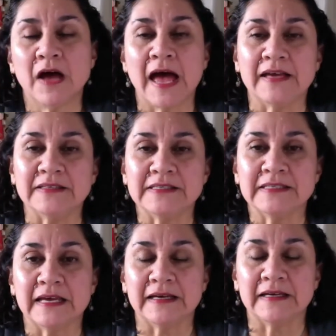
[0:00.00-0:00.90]
as
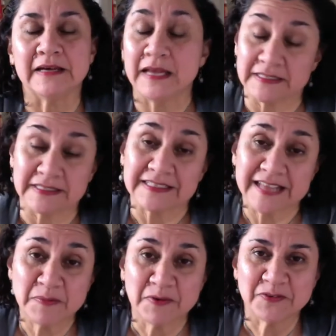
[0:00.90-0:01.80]
an
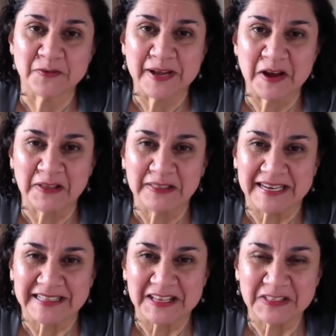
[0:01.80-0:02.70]
example for my
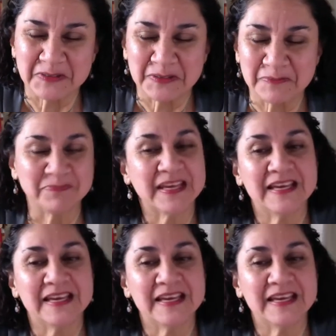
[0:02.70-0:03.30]
online classroom,